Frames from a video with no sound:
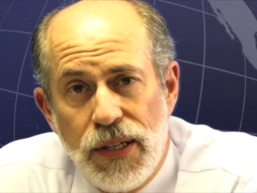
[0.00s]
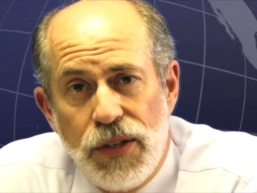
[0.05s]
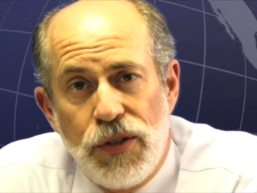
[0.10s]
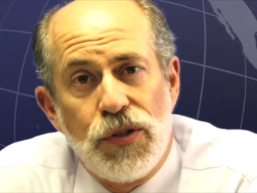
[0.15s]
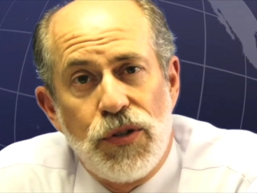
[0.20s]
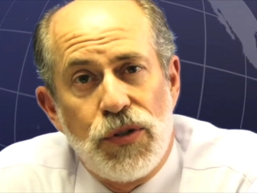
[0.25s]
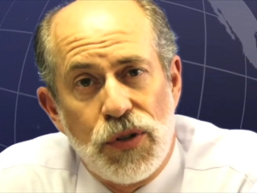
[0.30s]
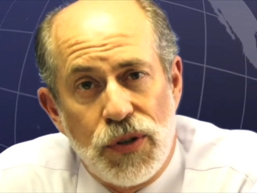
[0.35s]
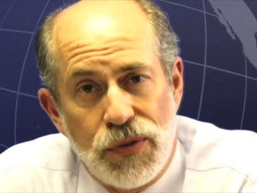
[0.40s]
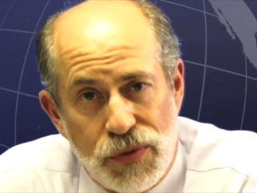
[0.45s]

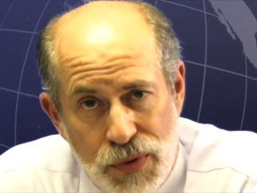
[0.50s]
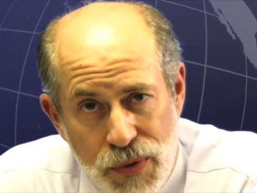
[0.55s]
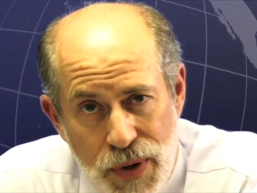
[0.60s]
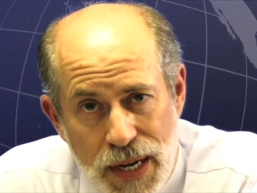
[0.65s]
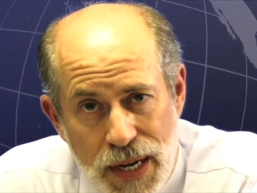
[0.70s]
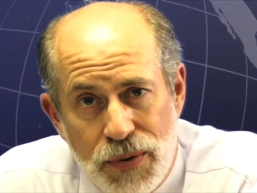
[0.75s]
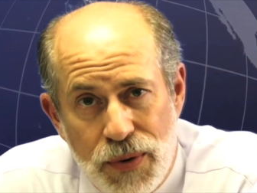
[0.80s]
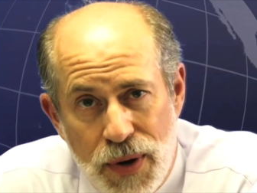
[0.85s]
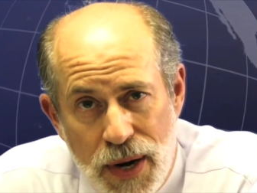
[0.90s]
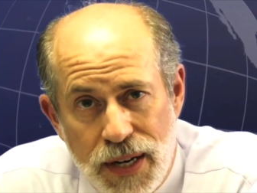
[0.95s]
deserves
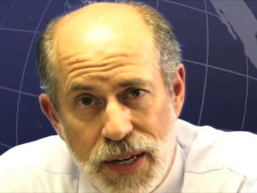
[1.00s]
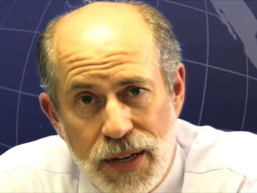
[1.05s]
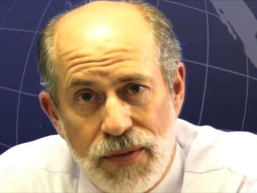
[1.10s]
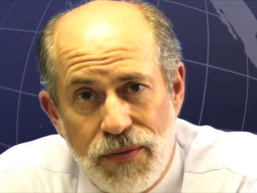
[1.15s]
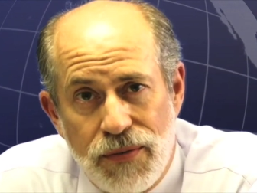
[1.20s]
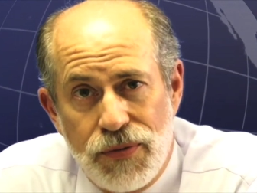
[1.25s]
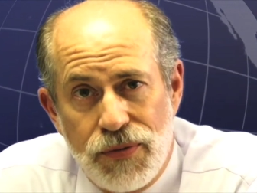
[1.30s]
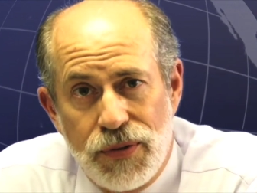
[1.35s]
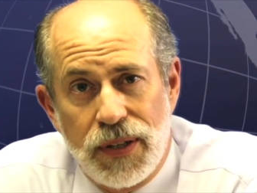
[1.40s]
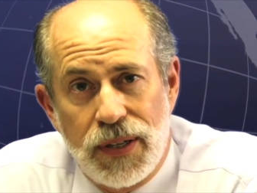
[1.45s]
great credit
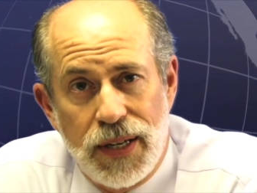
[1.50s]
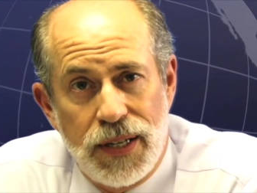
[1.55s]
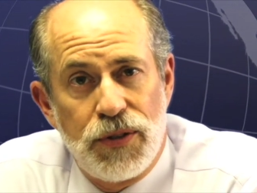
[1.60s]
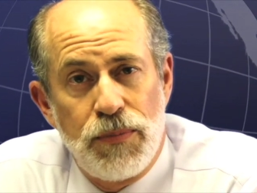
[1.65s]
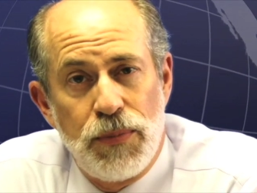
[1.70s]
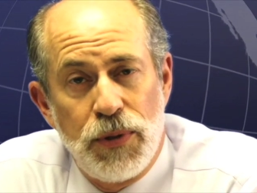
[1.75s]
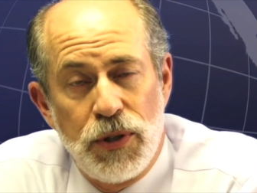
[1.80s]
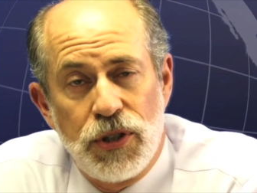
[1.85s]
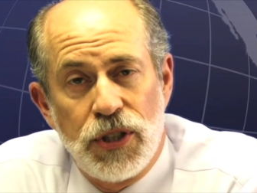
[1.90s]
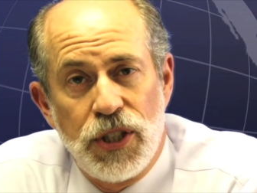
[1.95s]
for the
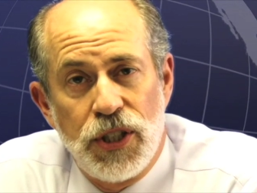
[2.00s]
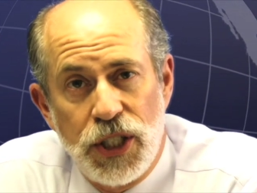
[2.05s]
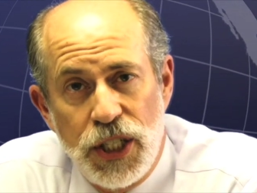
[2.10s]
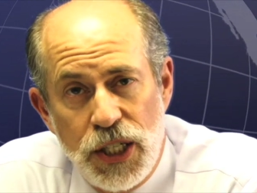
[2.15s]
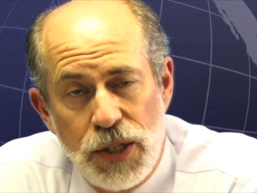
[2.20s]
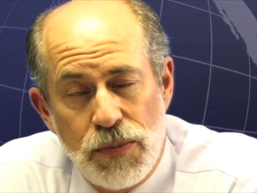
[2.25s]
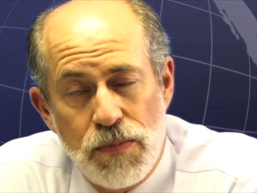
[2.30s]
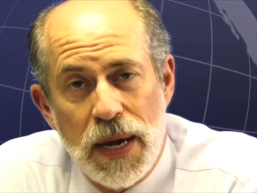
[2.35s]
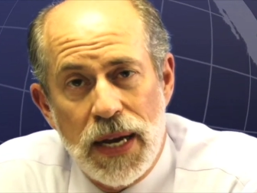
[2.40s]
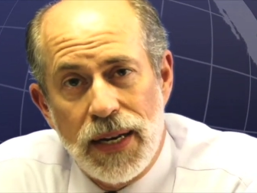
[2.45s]
contribution
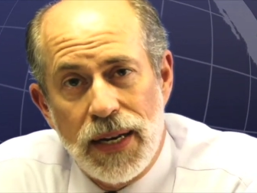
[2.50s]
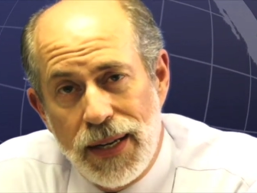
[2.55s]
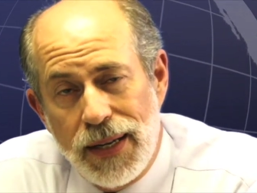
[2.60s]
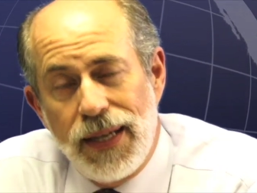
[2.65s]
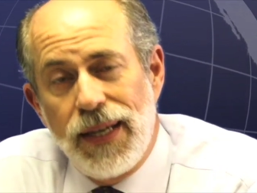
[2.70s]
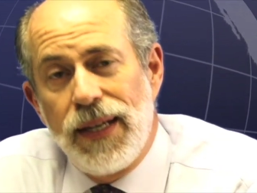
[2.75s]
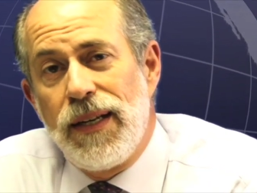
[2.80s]
she's made.